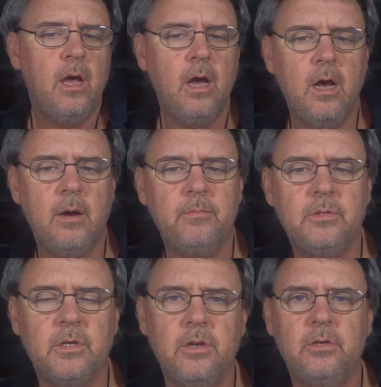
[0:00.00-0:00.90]
I'm
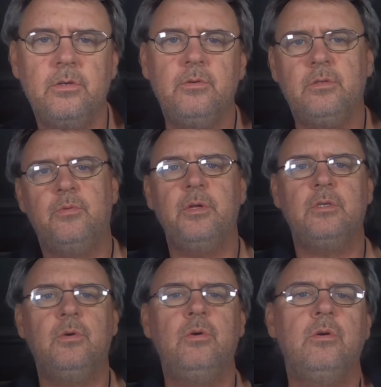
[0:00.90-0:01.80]
just going to do a
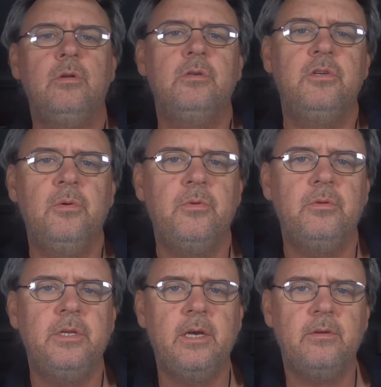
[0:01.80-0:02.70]
quick talk on
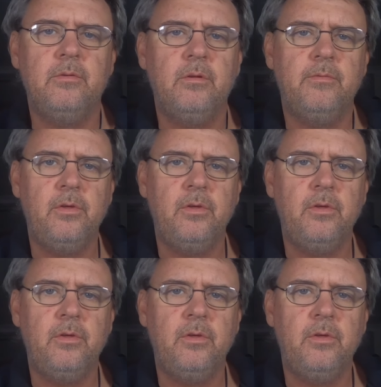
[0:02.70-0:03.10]
terminal tackle.